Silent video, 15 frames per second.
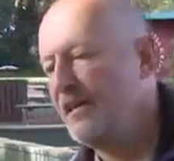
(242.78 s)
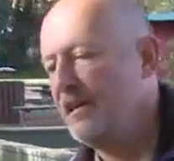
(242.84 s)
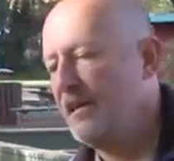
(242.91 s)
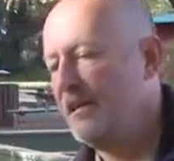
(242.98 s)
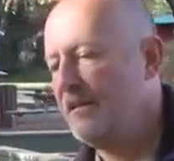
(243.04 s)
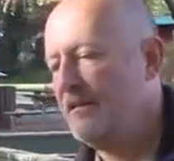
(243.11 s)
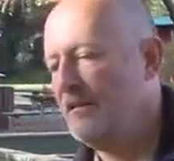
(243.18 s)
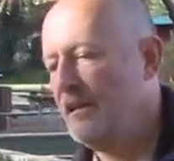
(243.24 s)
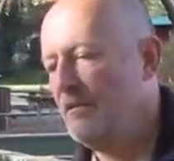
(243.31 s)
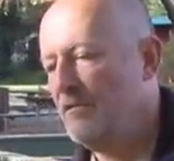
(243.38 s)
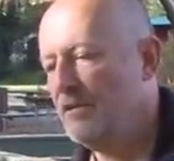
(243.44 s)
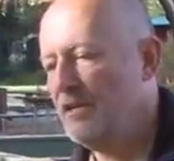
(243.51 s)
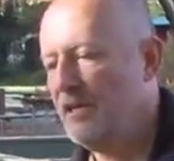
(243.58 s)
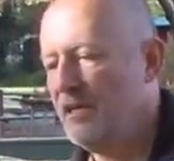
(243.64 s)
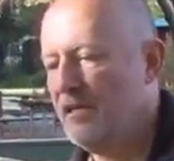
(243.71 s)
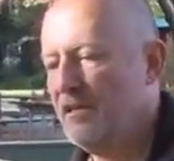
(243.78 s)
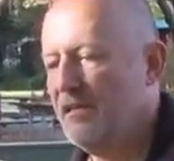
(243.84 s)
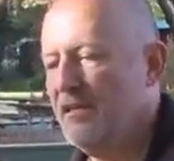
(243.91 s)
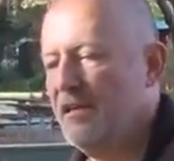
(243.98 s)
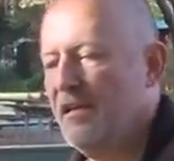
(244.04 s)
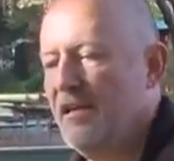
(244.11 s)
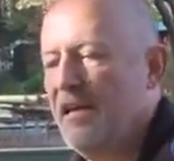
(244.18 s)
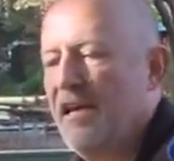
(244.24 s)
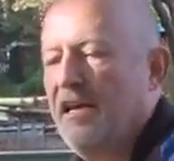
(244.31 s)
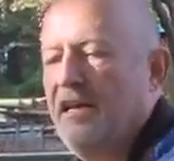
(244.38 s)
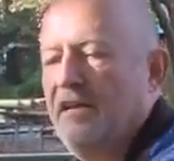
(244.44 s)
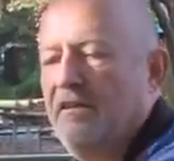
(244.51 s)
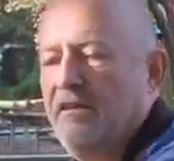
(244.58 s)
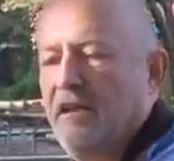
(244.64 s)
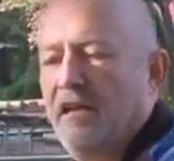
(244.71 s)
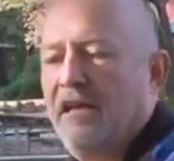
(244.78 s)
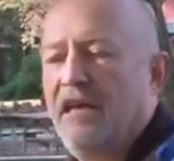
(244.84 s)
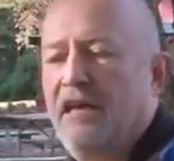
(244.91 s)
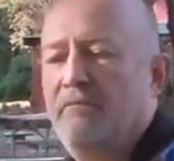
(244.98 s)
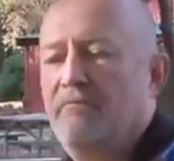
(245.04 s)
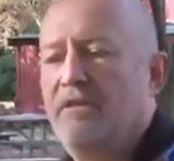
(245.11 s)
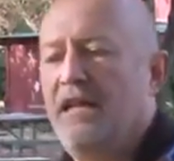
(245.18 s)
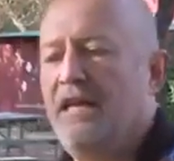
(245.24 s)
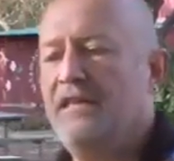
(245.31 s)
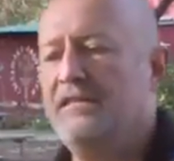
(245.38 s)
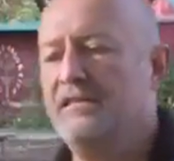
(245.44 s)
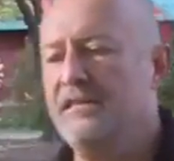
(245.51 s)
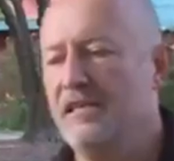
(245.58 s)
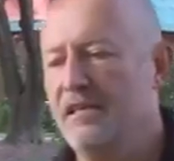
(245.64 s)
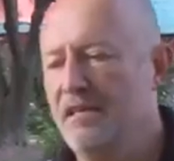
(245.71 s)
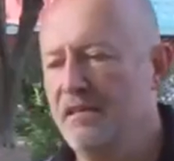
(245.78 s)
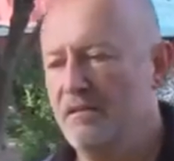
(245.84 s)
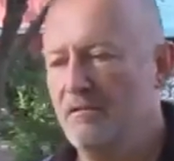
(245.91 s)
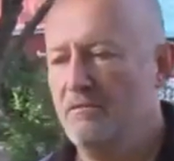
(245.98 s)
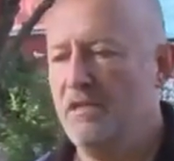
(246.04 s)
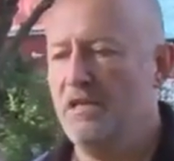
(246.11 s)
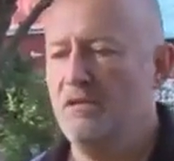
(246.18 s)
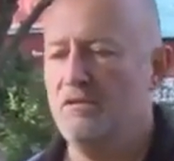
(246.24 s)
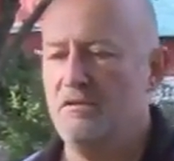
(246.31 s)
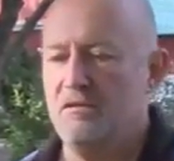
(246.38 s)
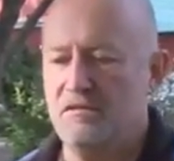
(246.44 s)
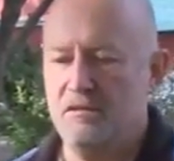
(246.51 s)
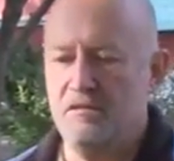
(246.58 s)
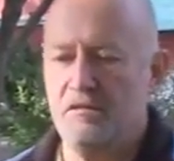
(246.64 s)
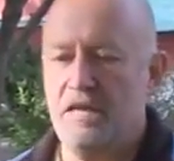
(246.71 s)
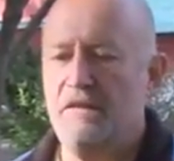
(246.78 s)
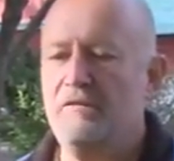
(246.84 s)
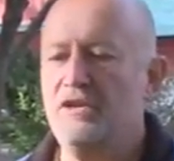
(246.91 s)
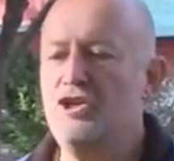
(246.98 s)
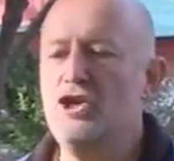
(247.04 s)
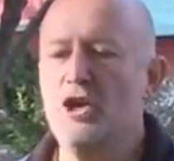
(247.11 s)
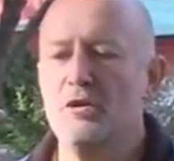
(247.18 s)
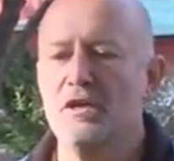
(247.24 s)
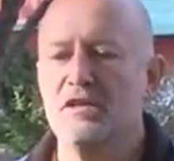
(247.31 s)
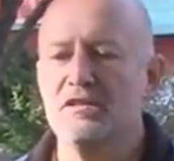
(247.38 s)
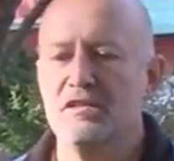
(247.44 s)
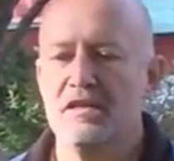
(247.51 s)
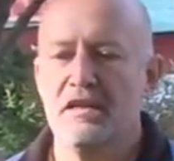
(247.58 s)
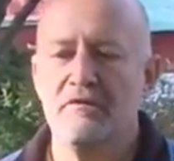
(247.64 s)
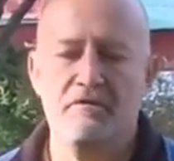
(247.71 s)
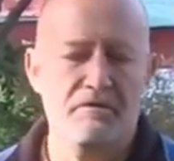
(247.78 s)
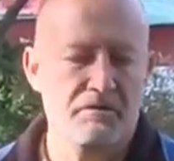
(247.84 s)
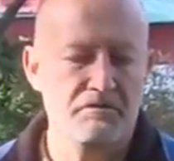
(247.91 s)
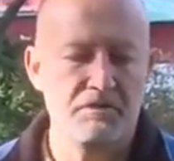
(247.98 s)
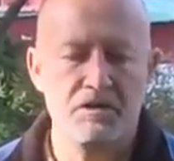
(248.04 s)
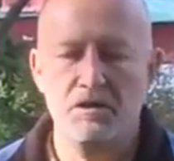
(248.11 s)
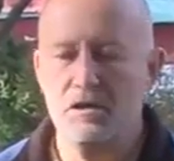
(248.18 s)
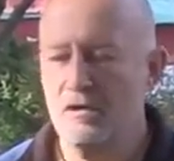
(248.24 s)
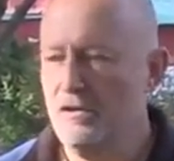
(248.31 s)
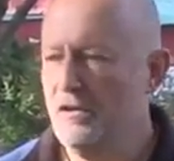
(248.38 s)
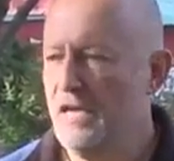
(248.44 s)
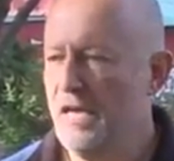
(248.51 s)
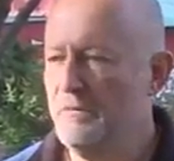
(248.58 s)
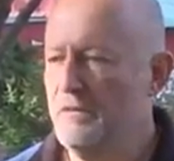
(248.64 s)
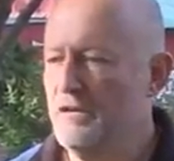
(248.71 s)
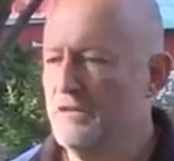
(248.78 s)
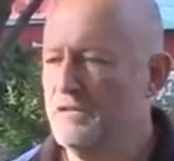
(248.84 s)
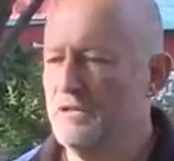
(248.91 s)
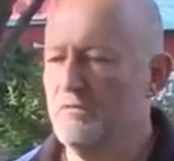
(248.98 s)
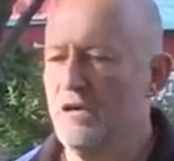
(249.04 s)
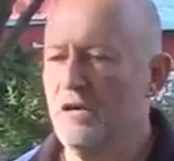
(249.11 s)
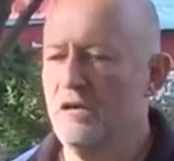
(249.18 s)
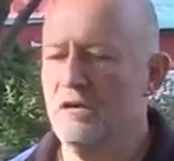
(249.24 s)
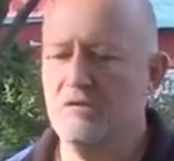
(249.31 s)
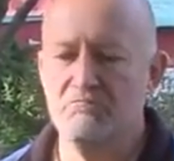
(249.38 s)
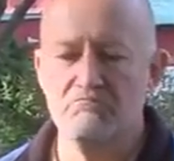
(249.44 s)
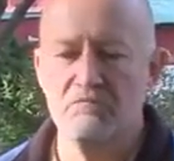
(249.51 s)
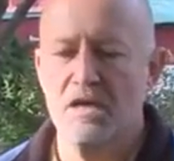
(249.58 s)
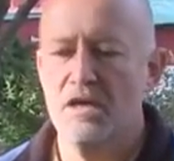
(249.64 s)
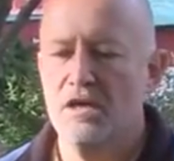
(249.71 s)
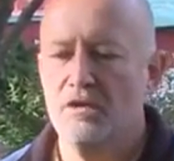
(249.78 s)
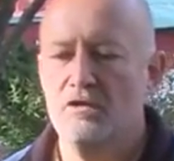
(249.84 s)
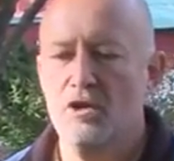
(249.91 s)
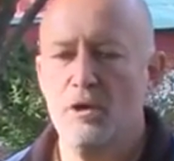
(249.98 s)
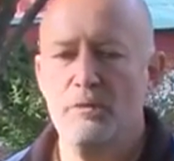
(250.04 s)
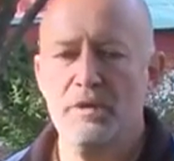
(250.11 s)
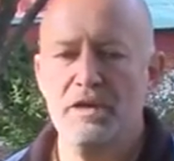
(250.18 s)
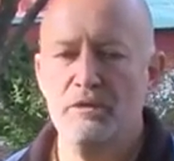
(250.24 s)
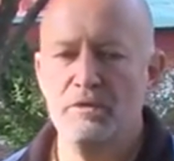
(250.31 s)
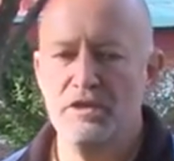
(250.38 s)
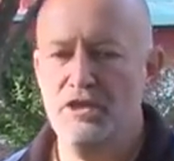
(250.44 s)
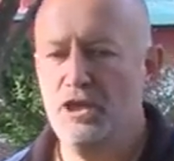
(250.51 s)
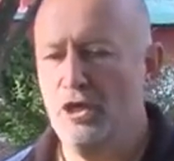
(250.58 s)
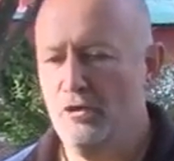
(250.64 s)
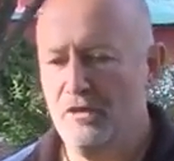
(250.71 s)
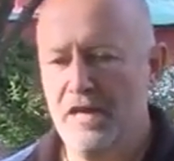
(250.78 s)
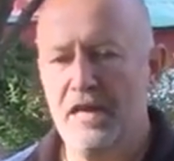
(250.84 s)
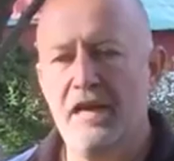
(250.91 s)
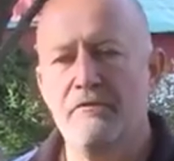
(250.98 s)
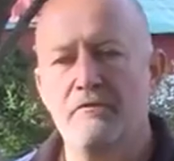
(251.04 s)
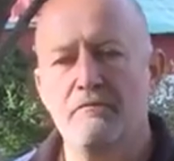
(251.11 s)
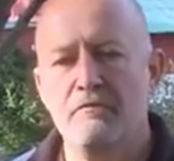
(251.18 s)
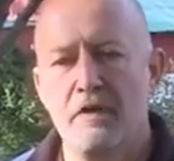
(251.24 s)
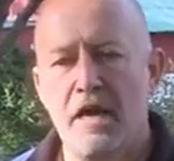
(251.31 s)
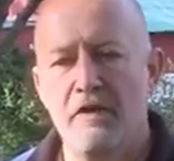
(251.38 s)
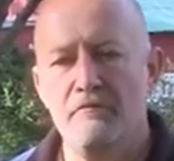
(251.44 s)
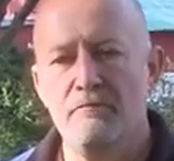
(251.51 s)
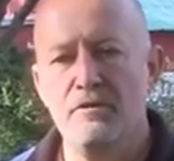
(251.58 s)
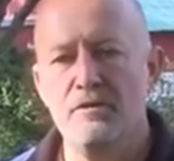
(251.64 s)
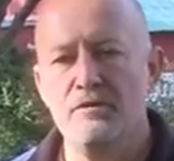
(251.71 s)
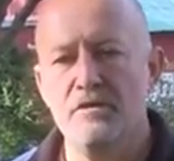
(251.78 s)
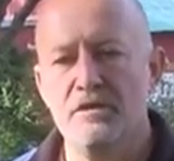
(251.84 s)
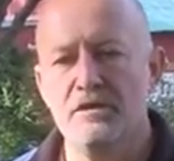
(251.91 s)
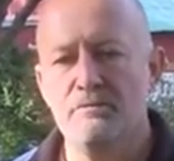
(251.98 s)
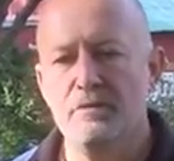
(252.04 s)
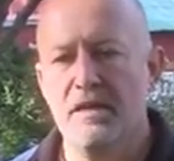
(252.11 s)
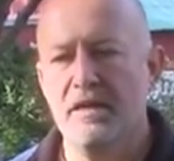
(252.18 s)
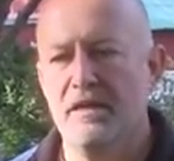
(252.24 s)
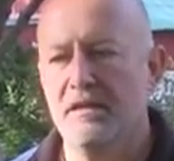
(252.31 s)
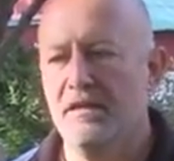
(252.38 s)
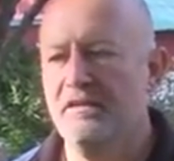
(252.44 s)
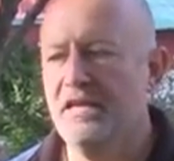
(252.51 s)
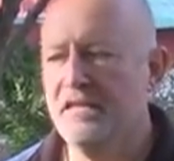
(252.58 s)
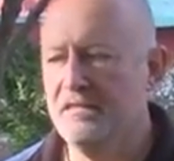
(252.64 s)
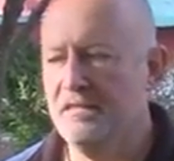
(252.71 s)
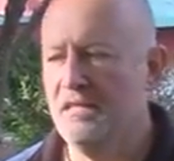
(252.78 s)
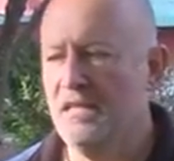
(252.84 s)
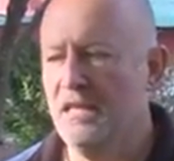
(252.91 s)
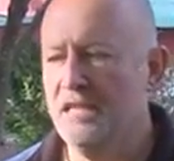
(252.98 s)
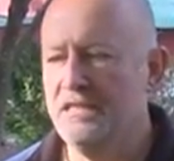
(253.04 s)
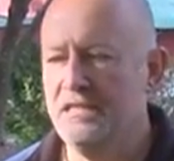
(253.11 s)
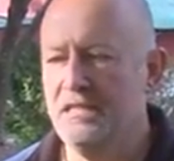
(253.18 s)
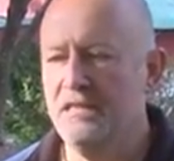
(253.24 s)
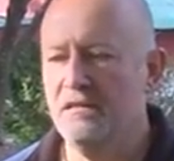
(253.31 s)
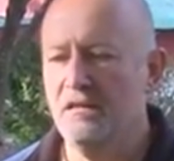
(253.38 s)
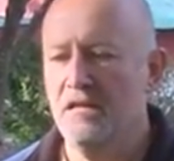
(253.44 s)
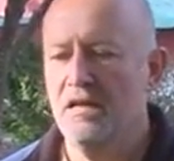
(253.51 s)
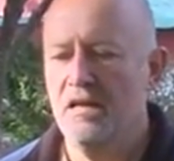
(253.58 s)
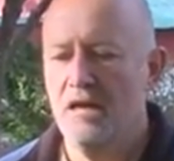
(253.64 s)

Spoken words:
and then we're done. And it again blends in. We don't even notice. If you came here tomorrow, nobody would know that I've pruned this plant. And that's the ideal